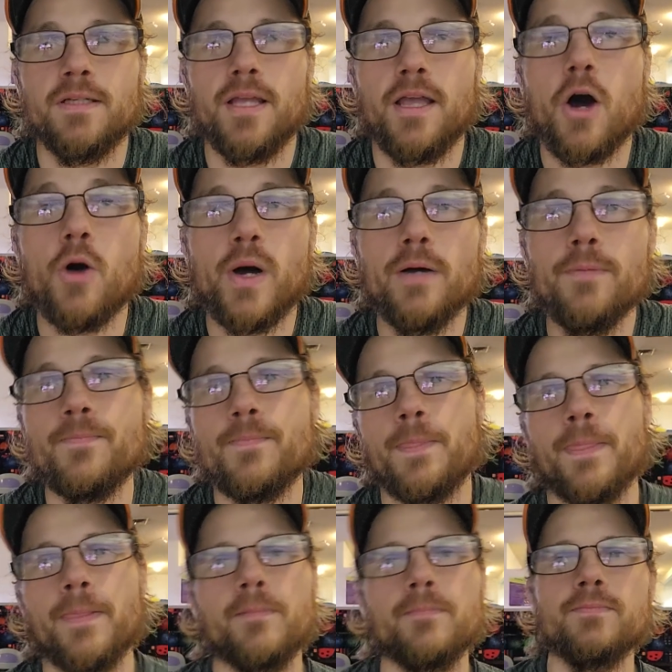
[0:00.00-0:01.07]
oh
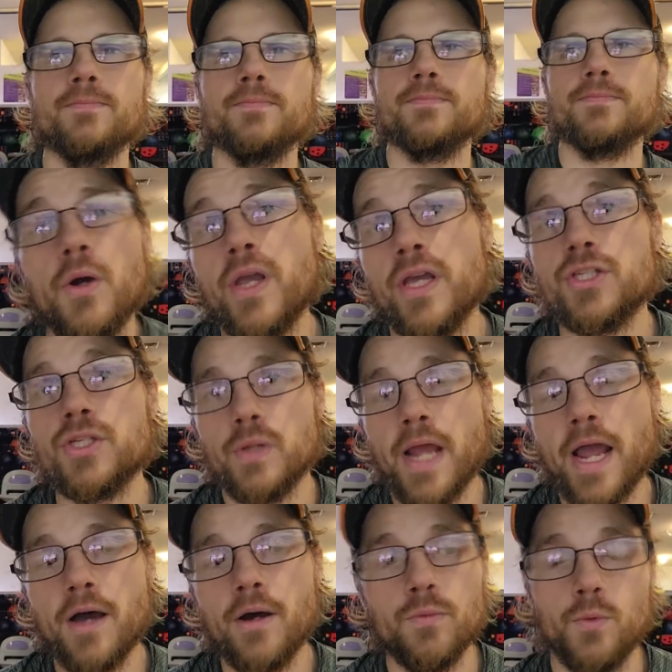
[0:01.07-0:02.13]
well. Okay, so
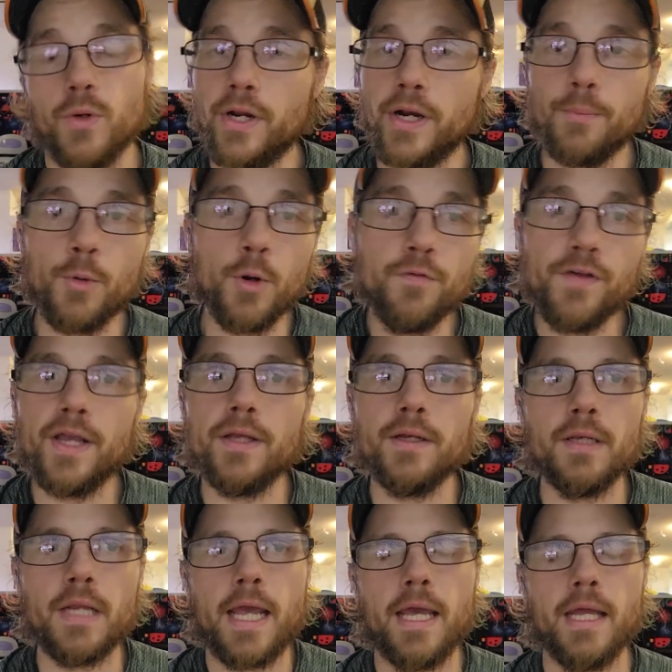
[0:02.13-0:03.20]
now we're going to move
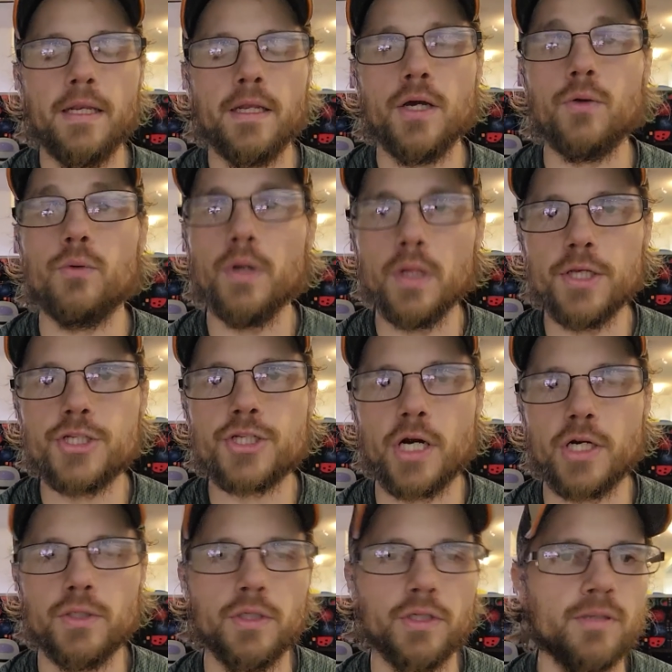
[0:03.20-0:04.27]
in and really
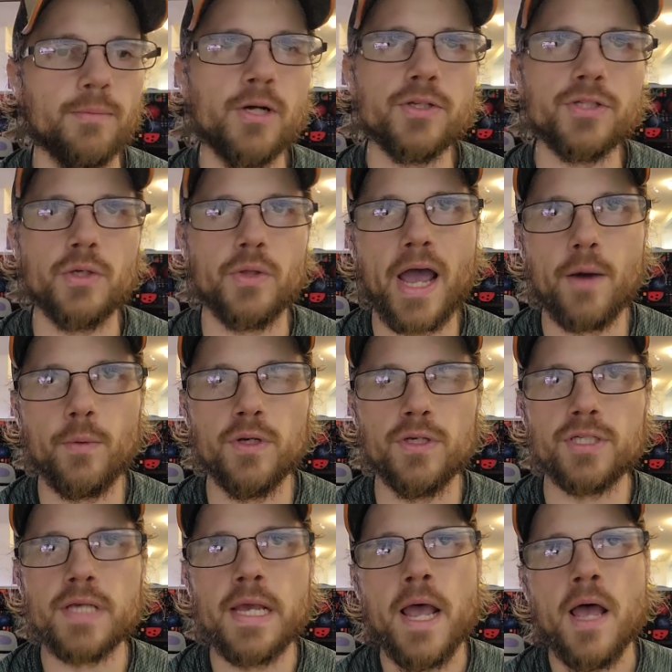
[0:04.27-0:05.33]
start to hook the ball. So that
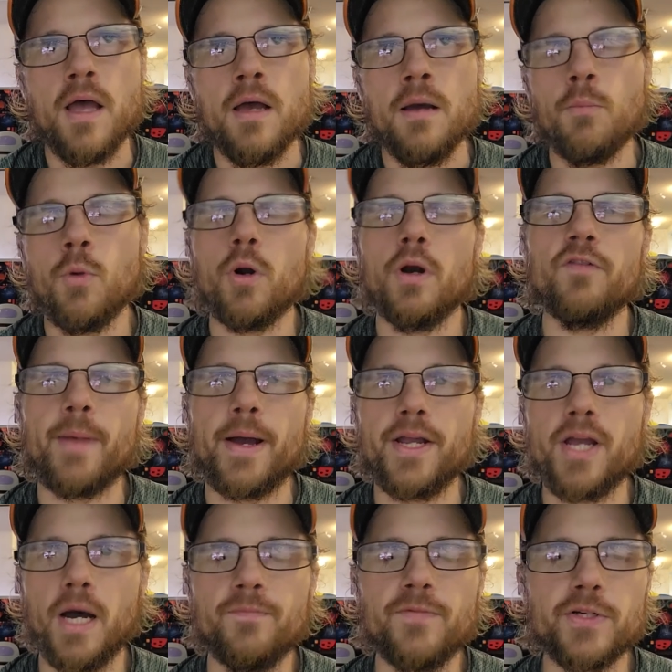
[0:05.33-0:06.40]
was more of my
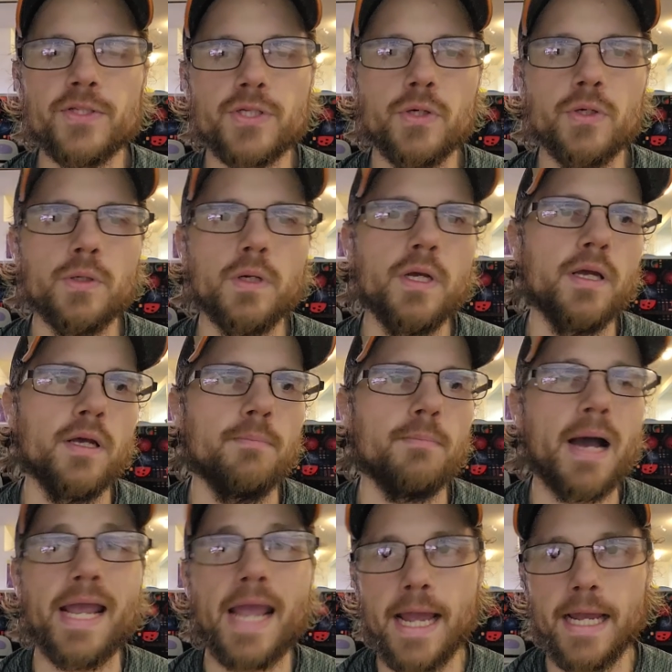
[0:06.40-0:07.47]
comfort zone,
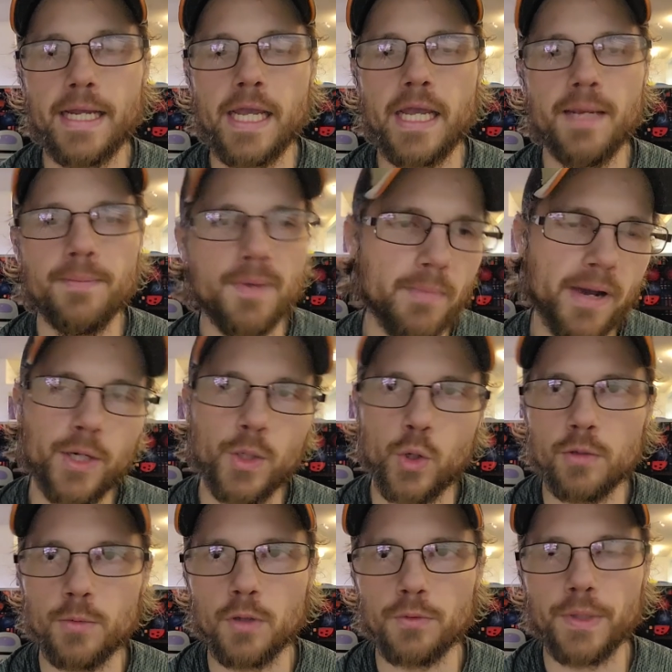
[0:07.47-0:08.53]
my A game, my
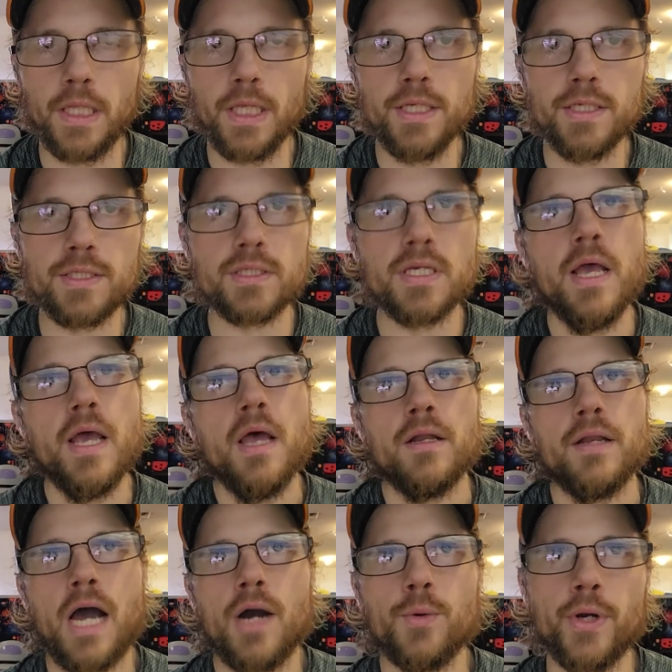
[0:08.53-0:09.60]
normal release.
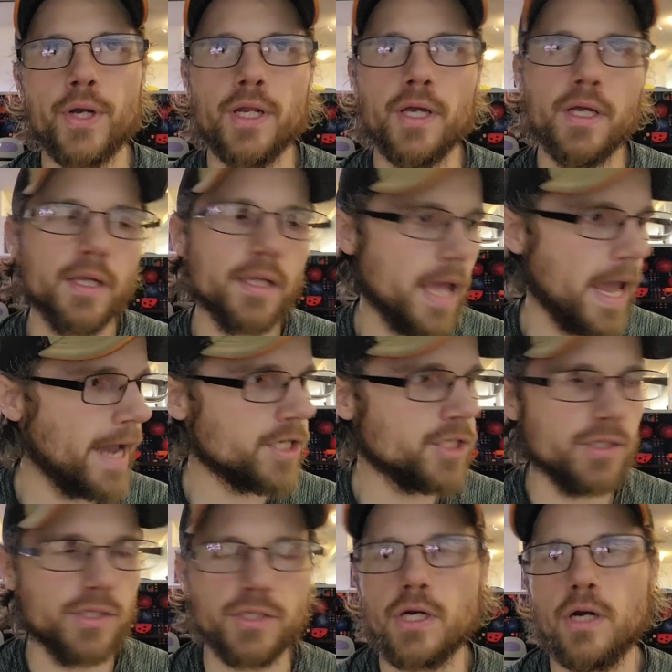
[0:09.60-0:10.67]
Now we're going to
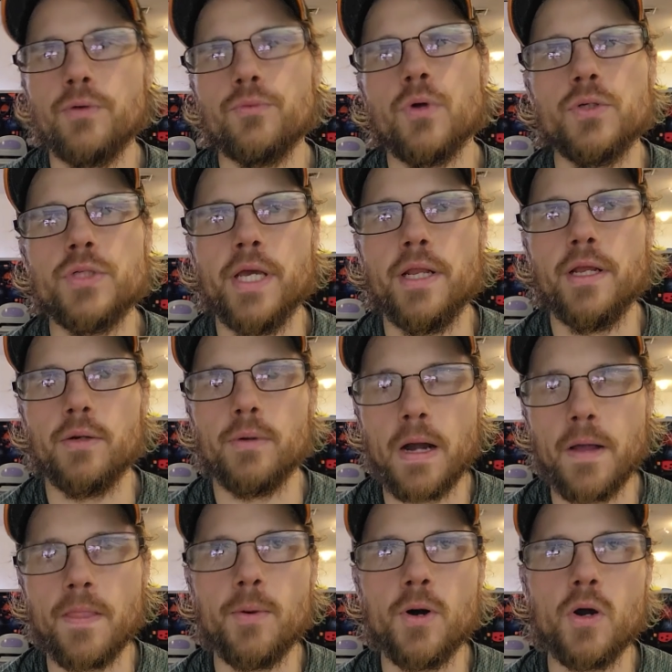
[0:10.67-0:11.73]
actually start rotating
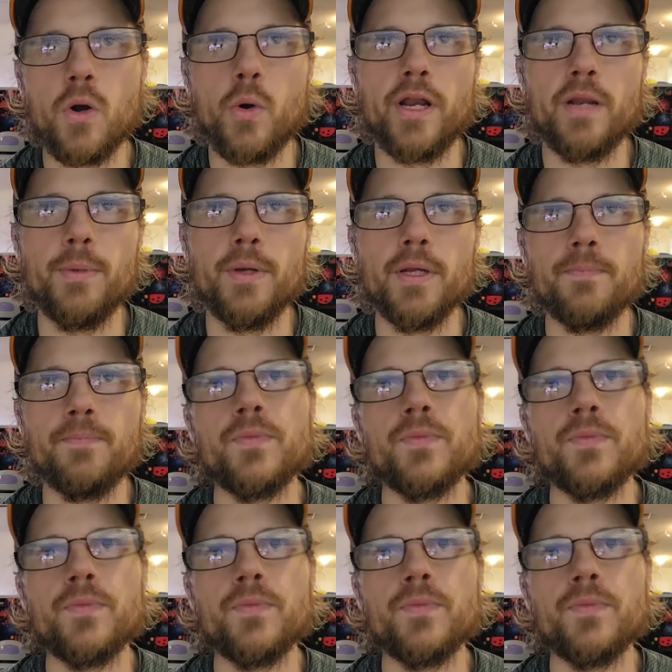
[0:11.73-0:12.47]
around the ball quite a bit